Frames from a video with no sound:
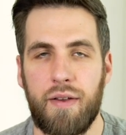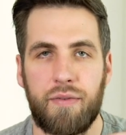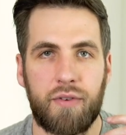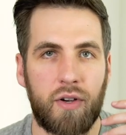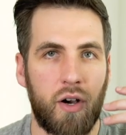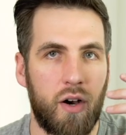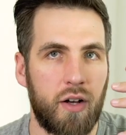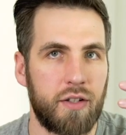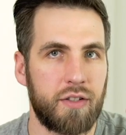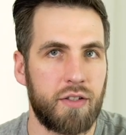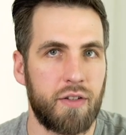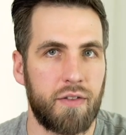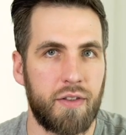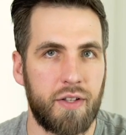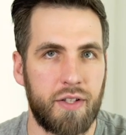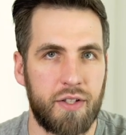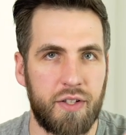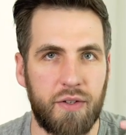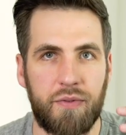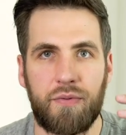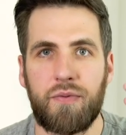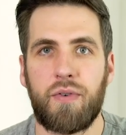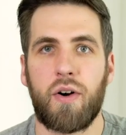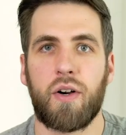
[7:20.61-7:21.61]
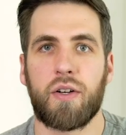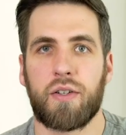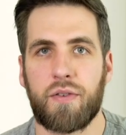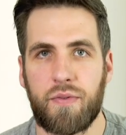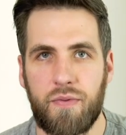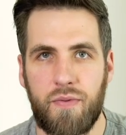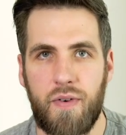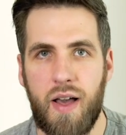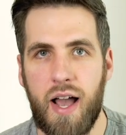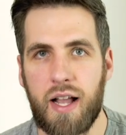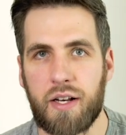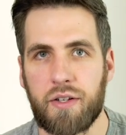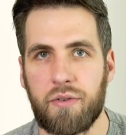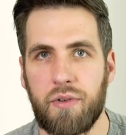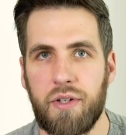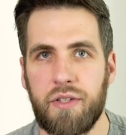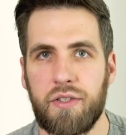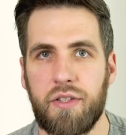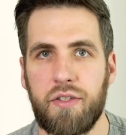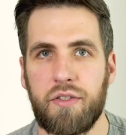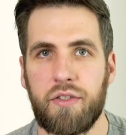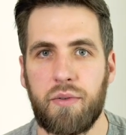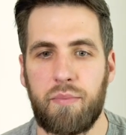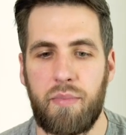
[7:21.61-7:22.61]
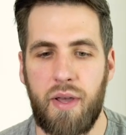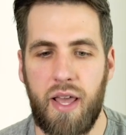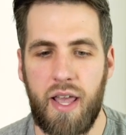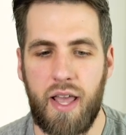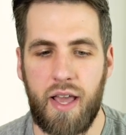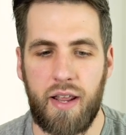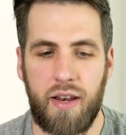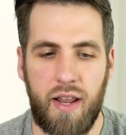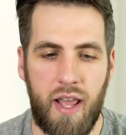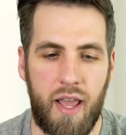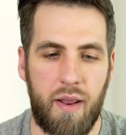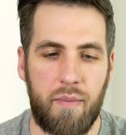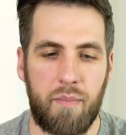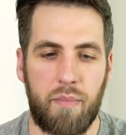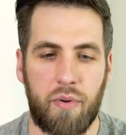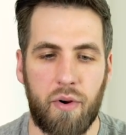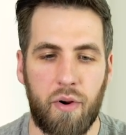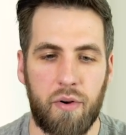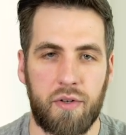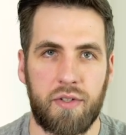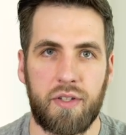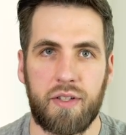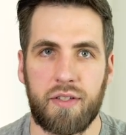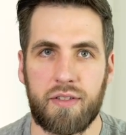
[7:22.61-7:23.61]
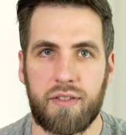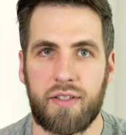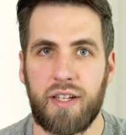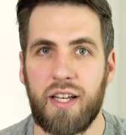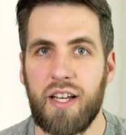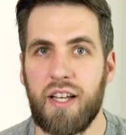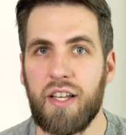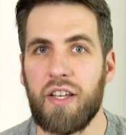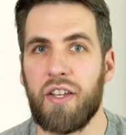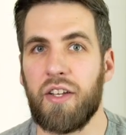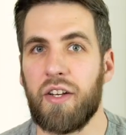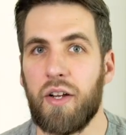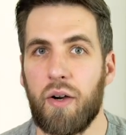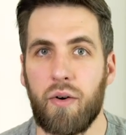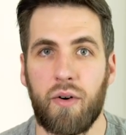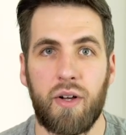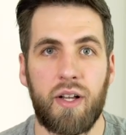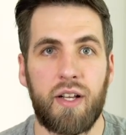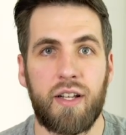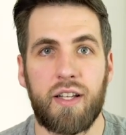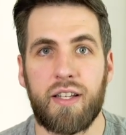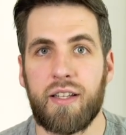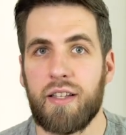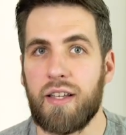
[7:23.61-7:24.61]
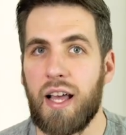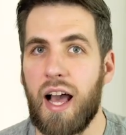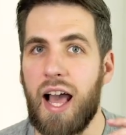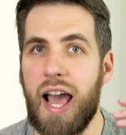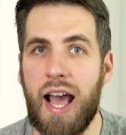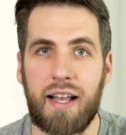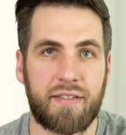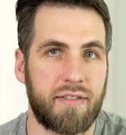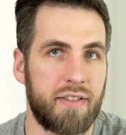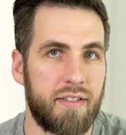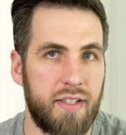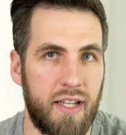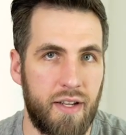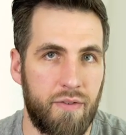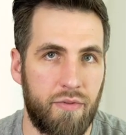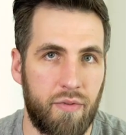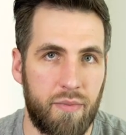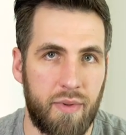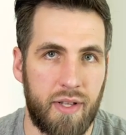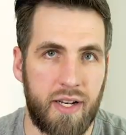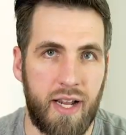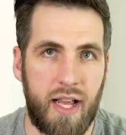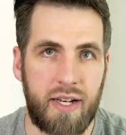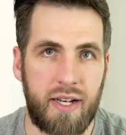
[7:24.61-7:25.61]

they've gone to the defunct factories in Japan and purchased, you know, acetate from